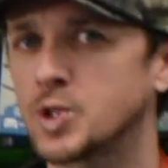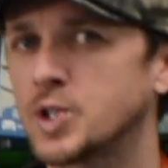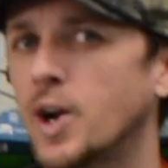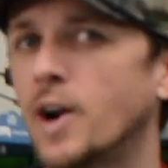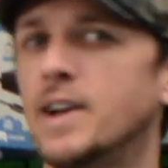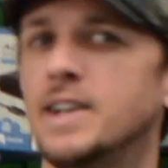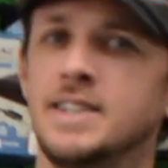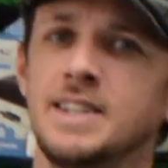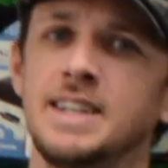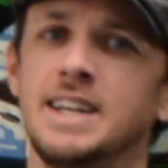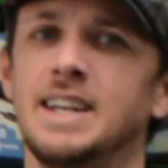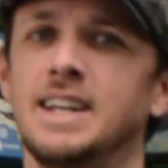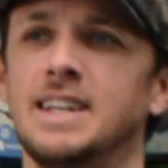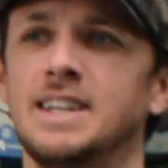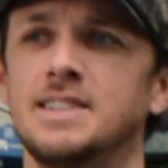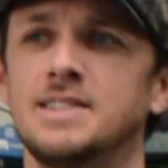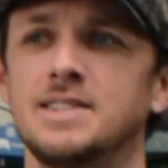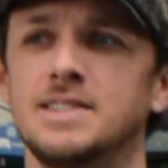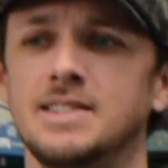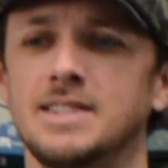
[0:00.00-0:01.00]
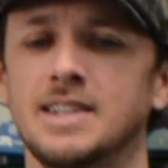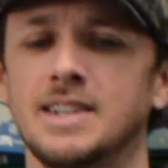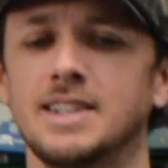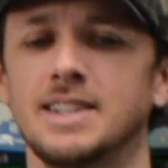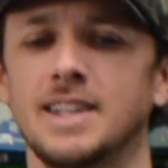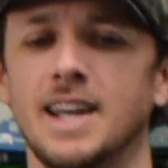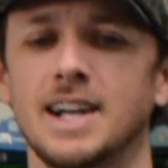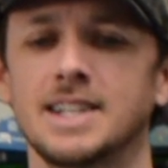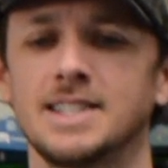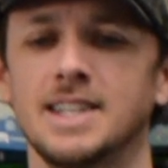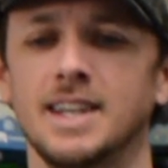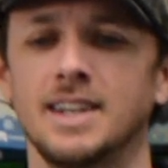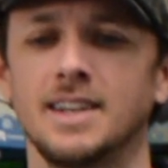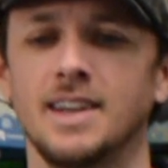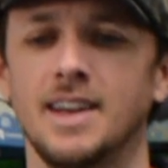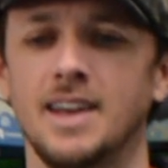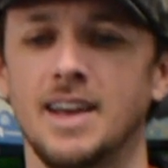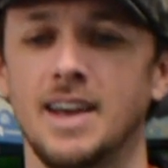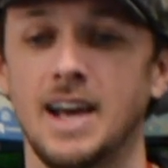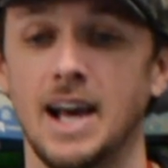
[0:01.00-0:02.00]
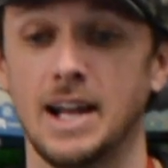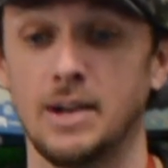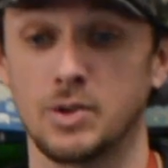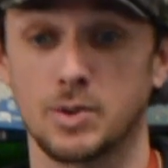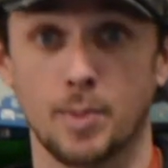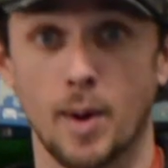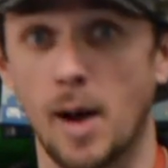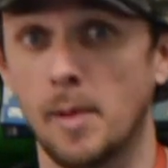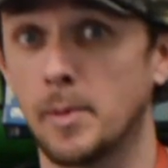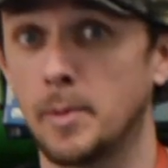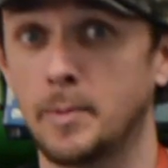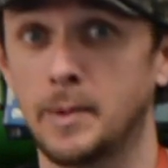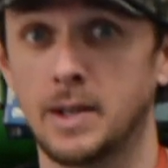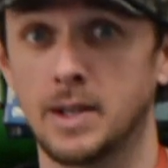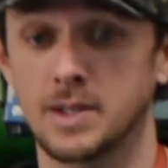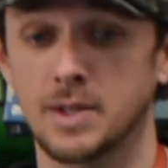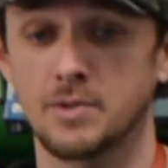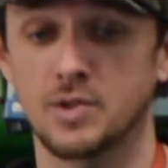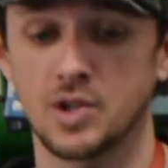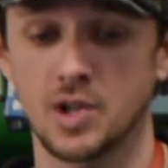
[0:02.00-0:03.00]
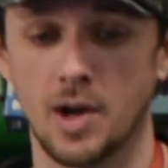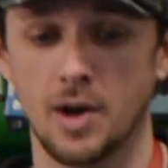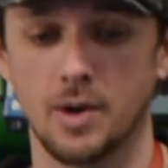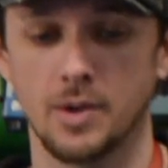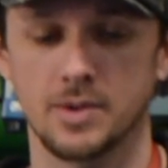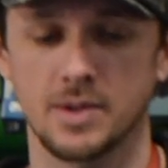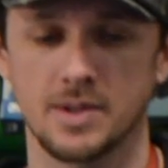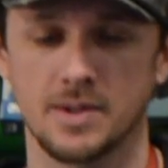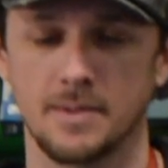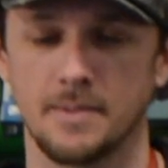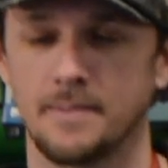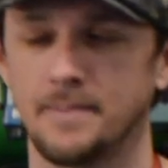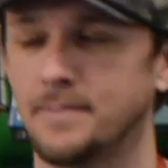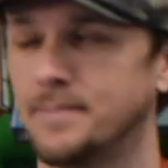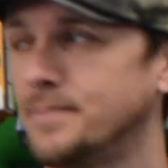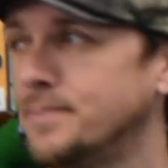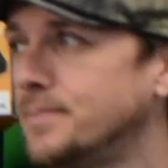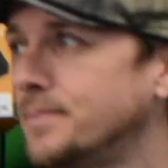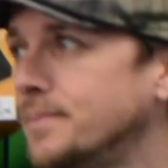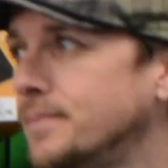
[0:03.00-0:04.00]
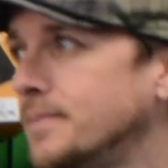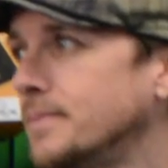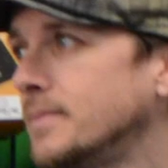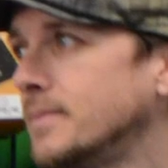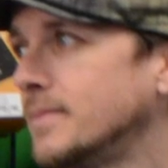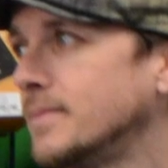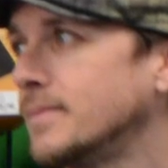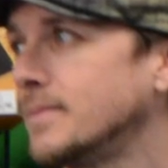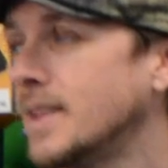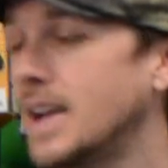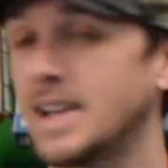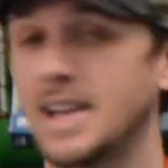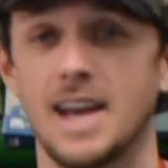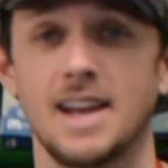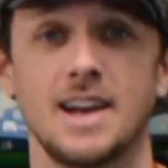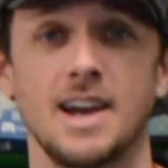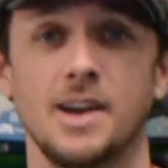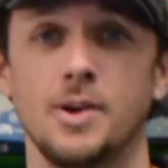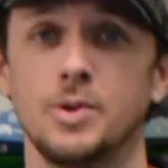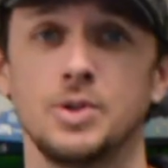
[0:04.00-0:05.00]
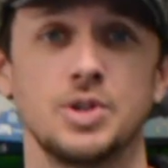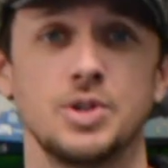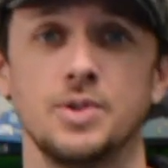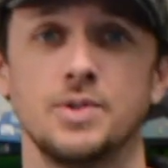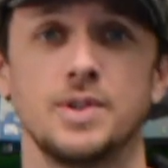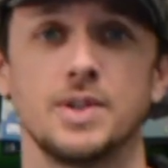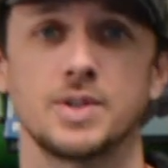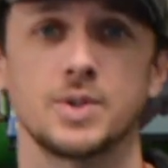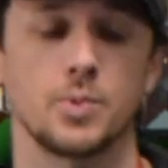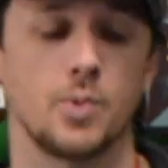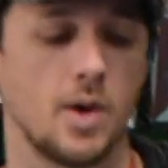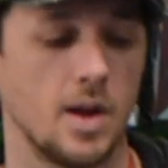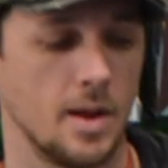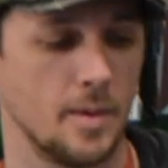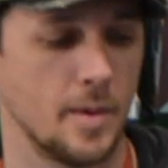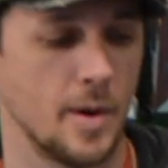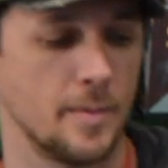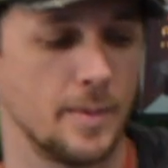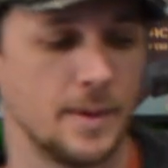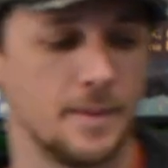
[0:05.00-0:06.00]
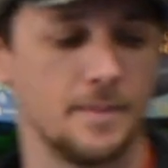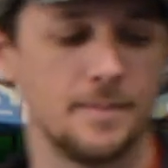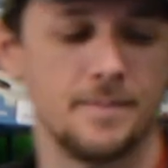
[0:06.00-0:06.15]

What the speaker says: starting to get into collecting, and it was probably because of shows. Again, I always shoot this while I'm open.